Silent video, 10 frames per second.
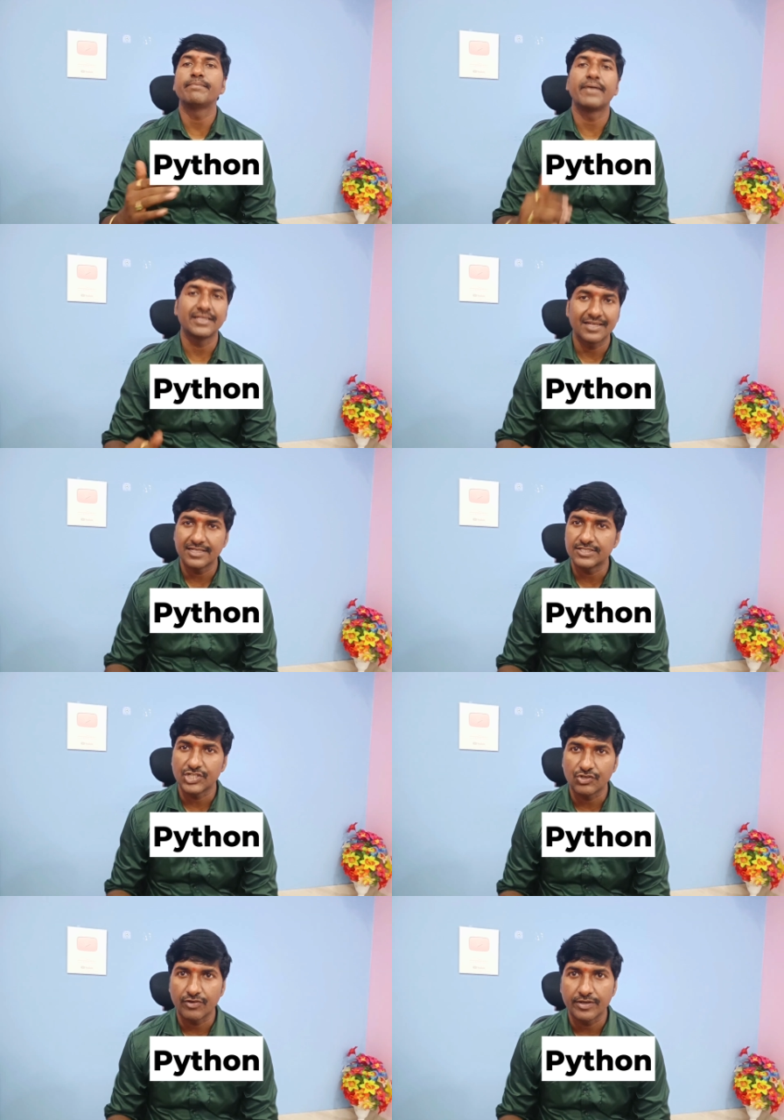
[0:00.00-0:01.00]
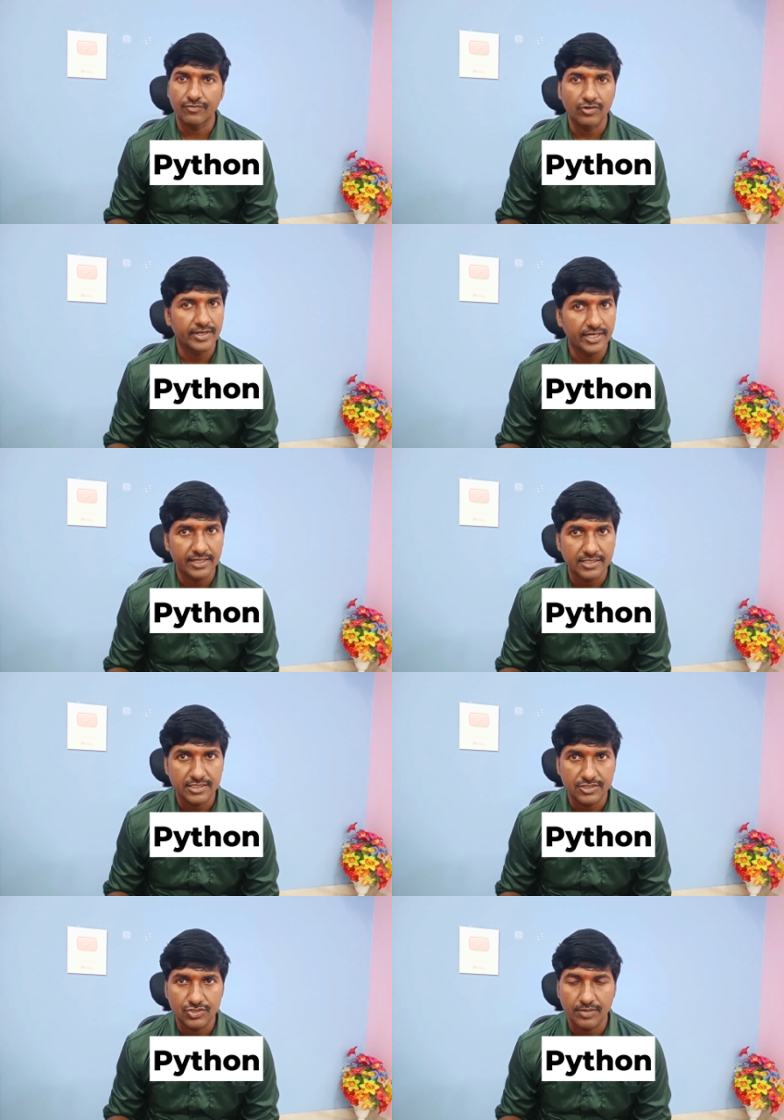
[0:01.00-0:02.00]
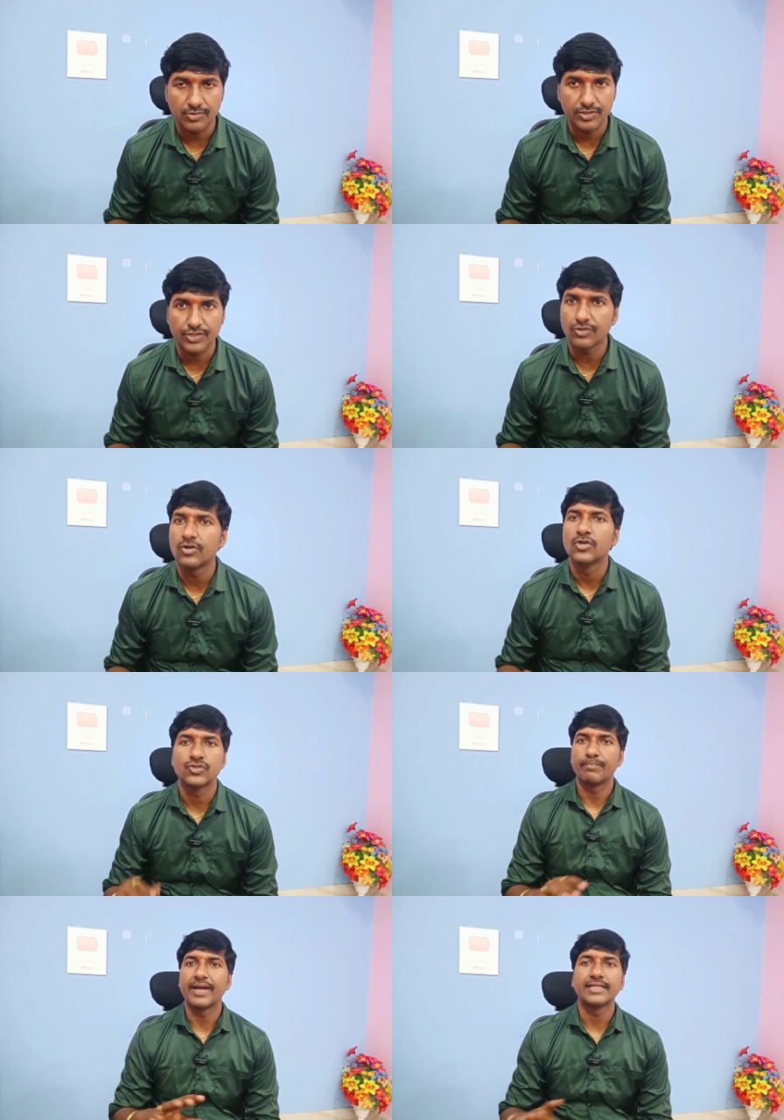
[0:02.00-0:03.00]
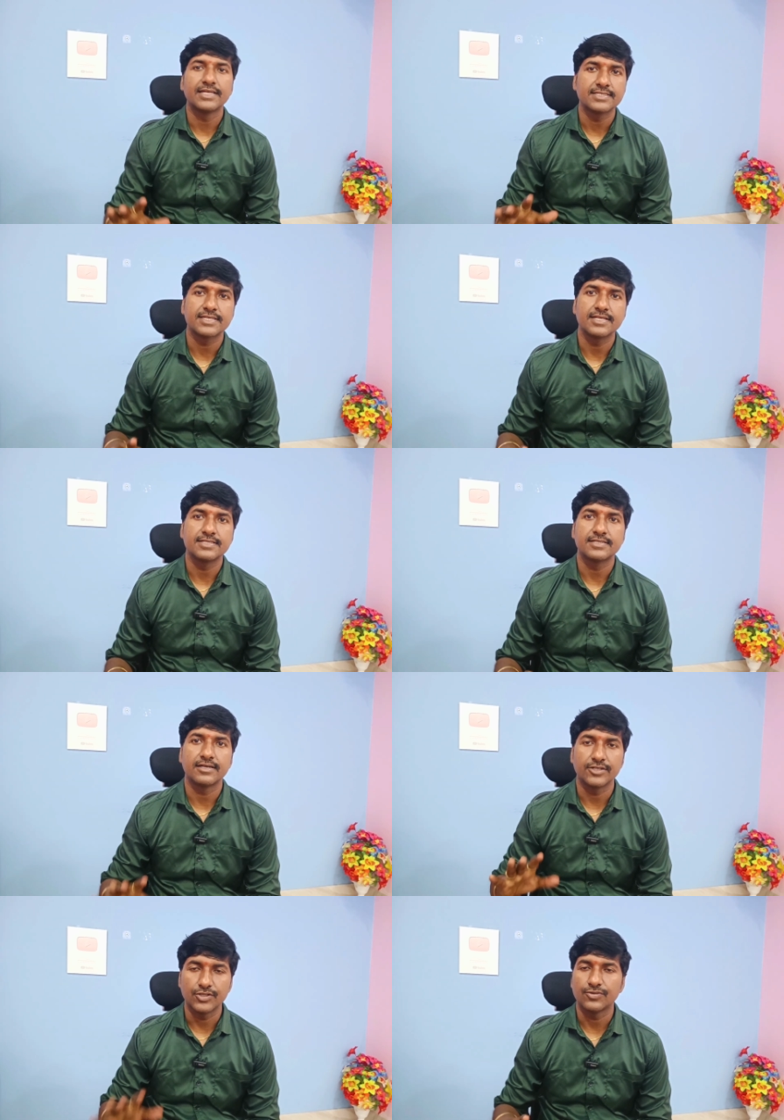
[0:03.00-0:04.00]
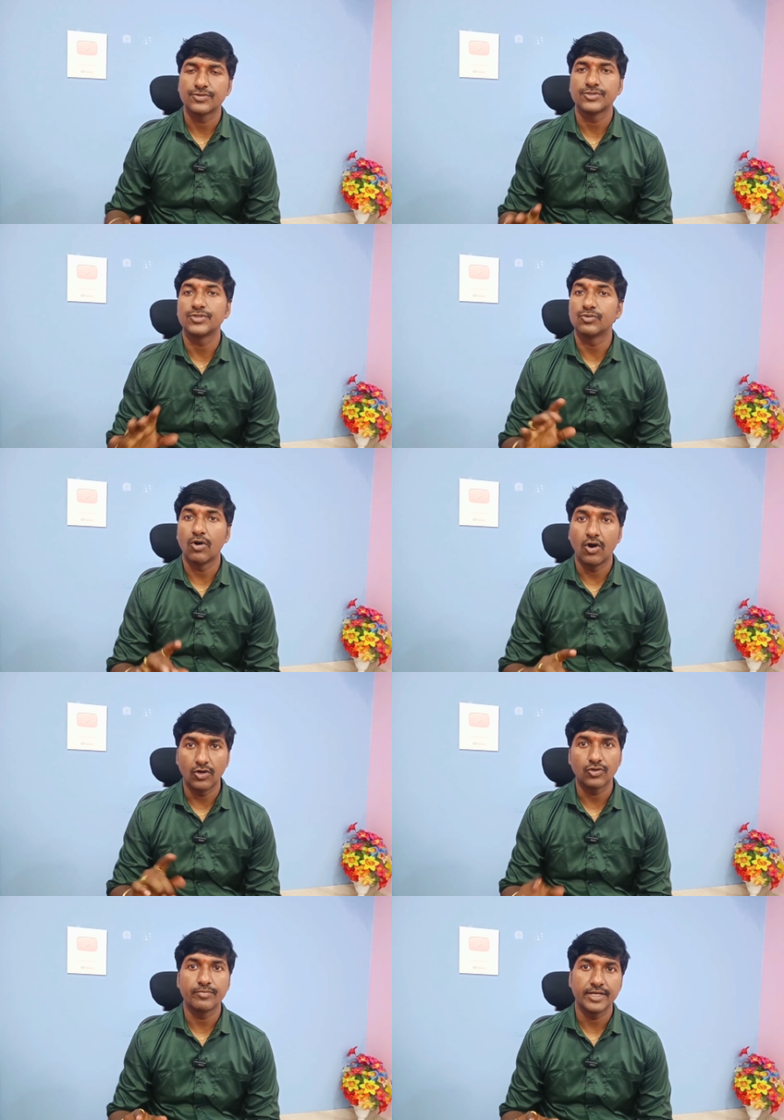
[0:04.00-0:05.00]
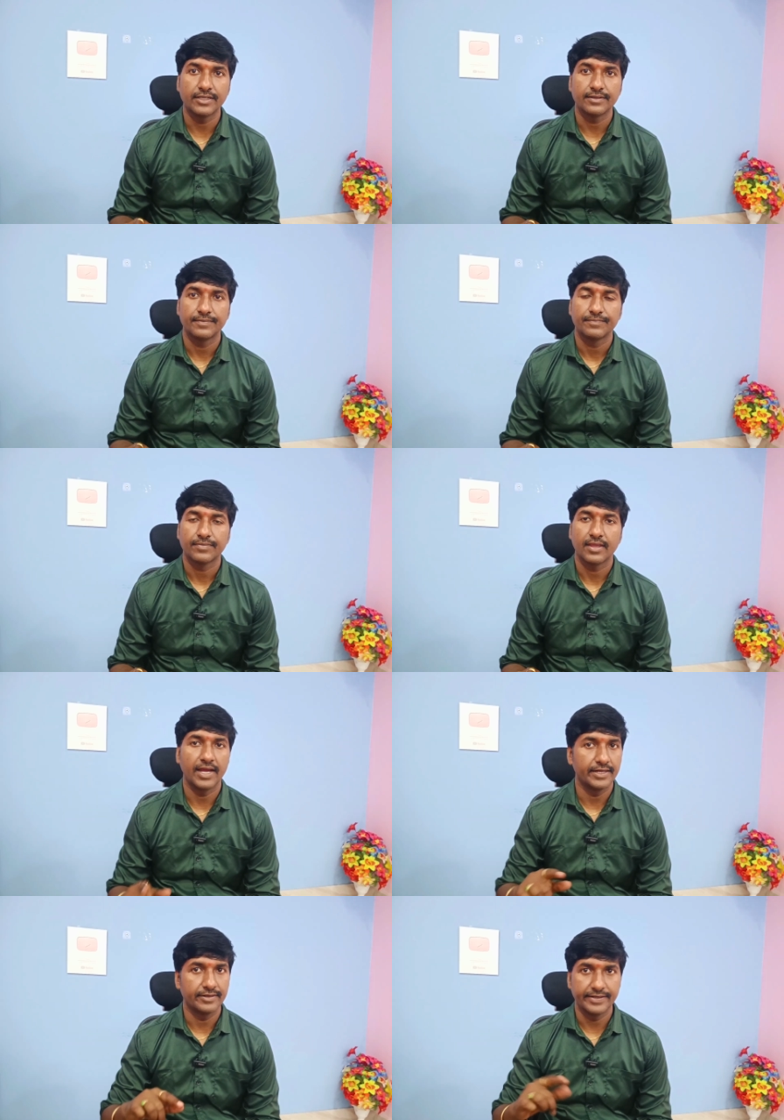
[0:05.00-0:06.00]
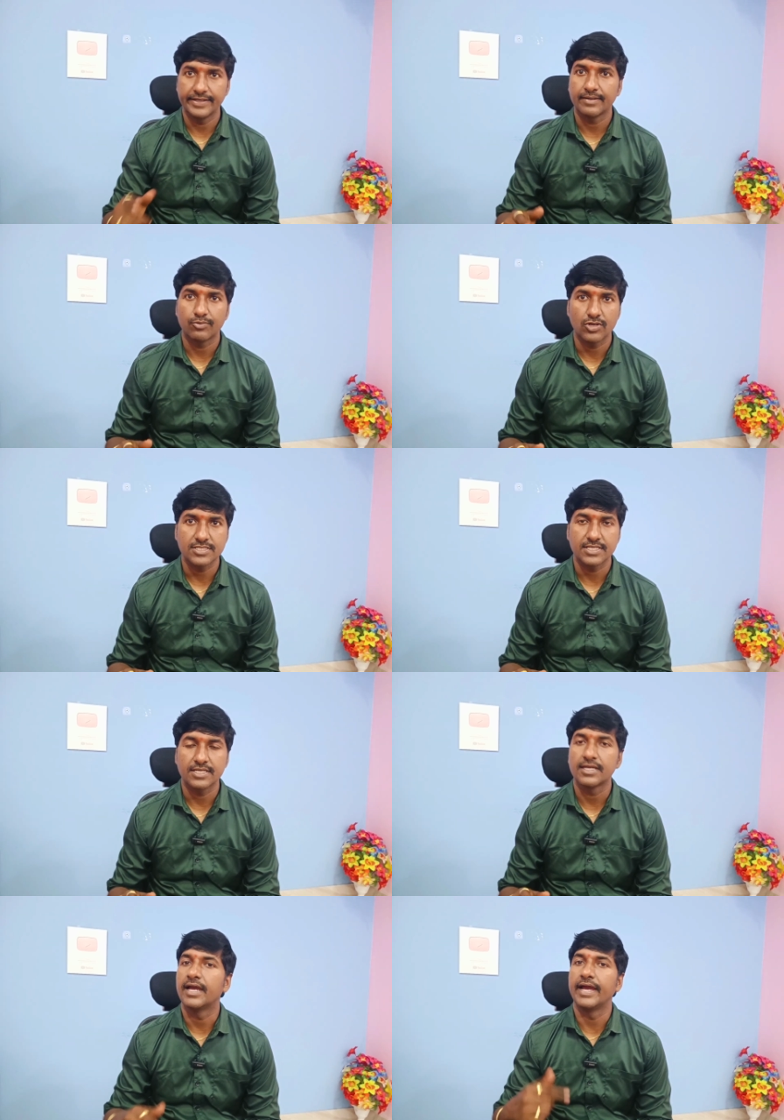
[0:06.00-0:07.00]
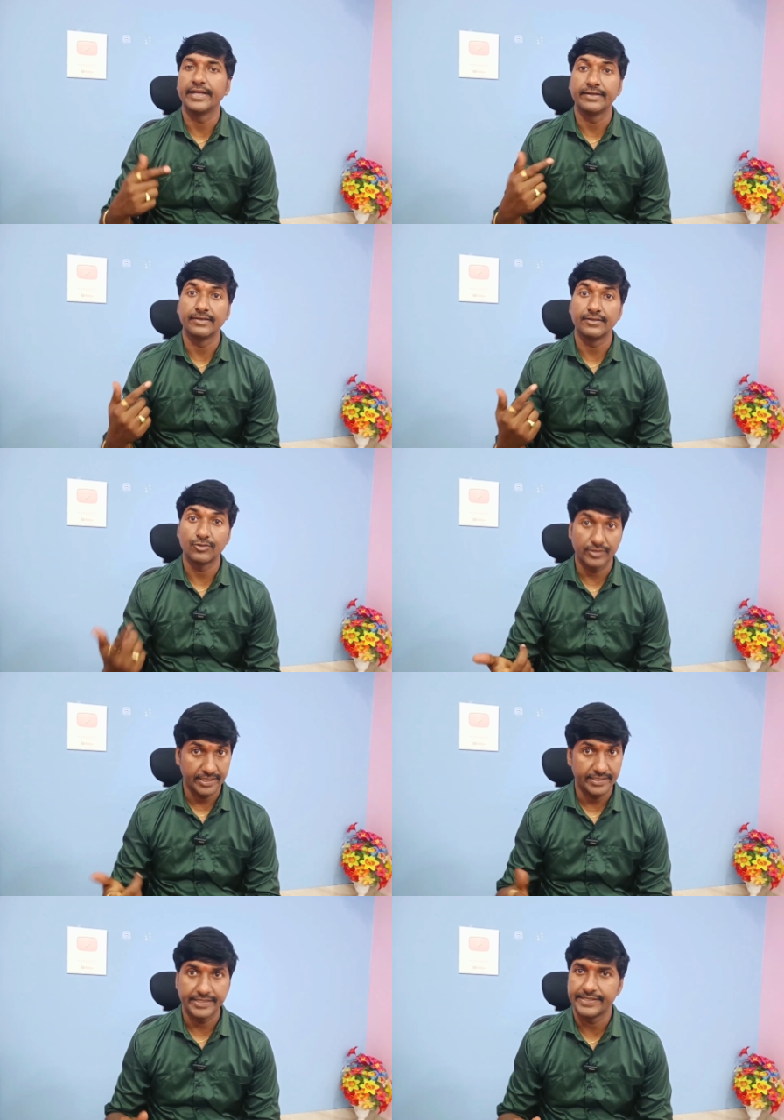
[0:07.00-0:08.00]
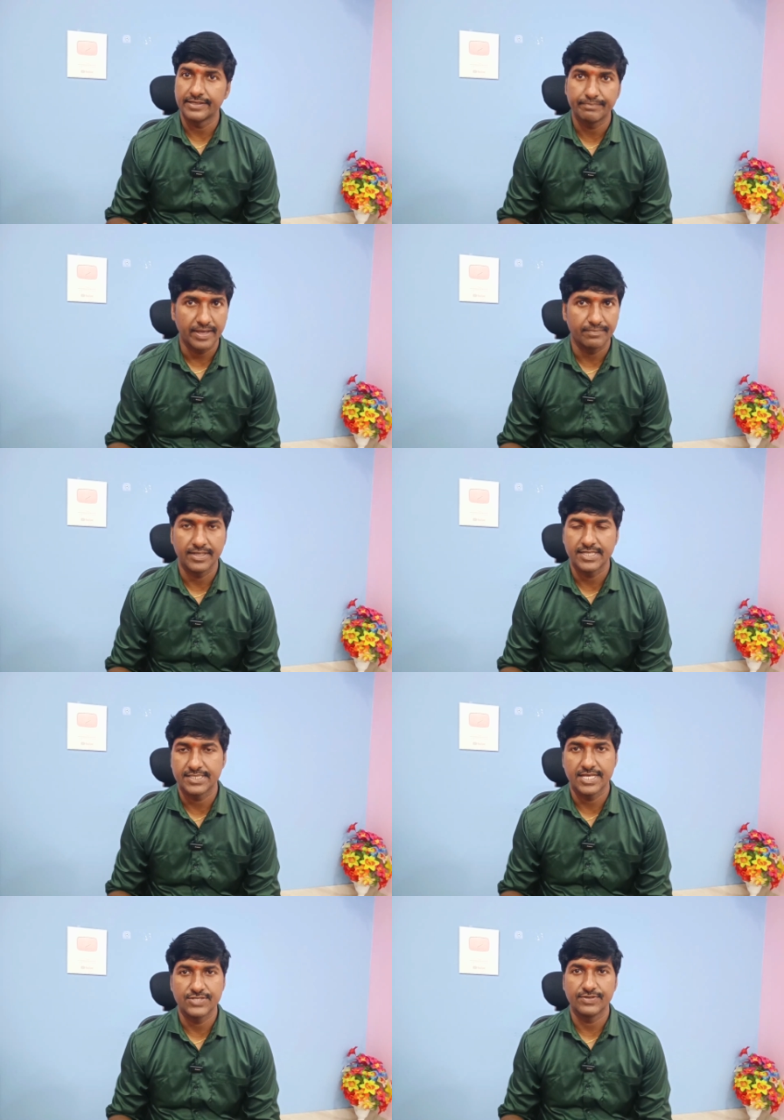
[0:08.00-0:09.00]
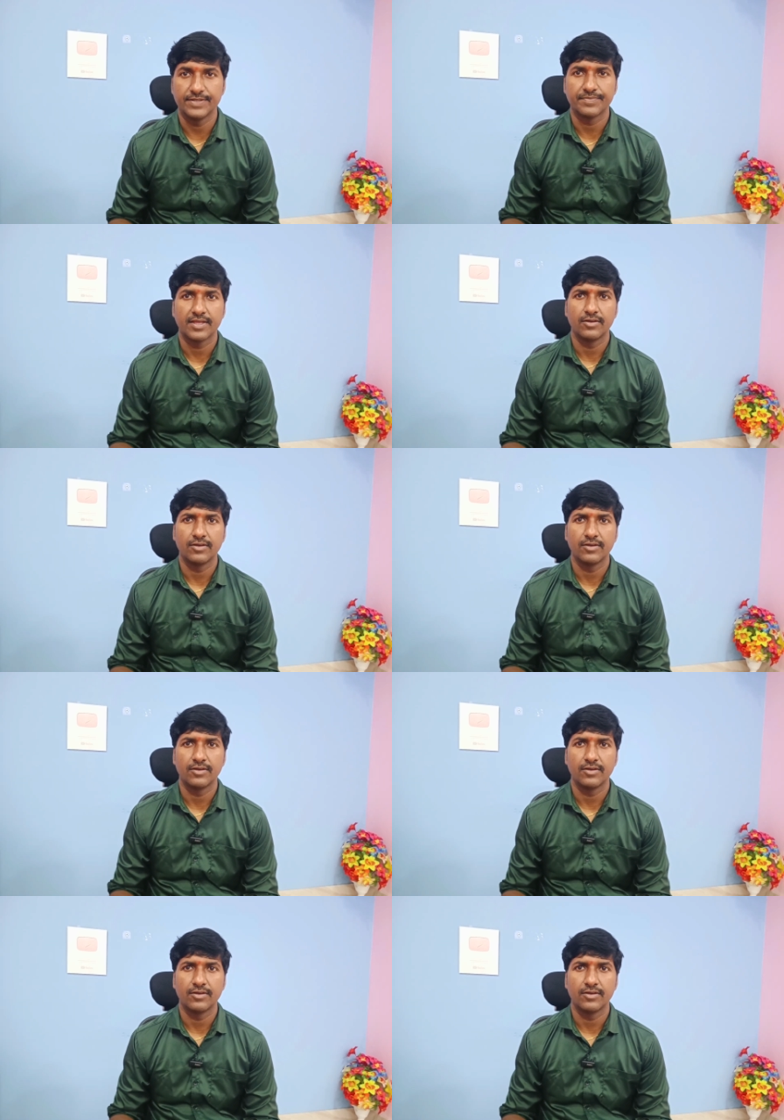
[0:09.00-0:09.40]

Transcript: Python is required for data engineer job role, you know? So Python skills are used to automate and data processing and to create ETL pipelines as well.